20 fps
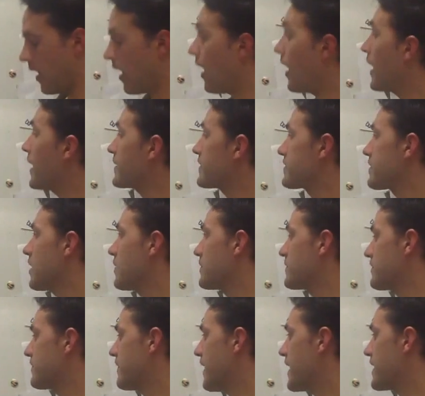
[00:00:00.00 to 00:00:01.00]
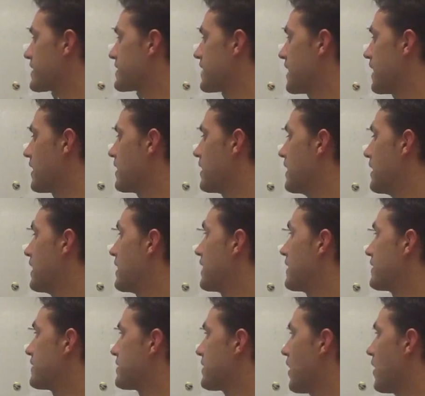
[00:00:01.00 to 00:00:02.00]
highest common factor
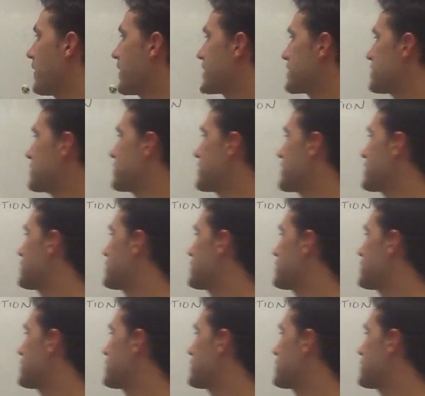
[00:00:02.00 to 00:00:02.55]
is going to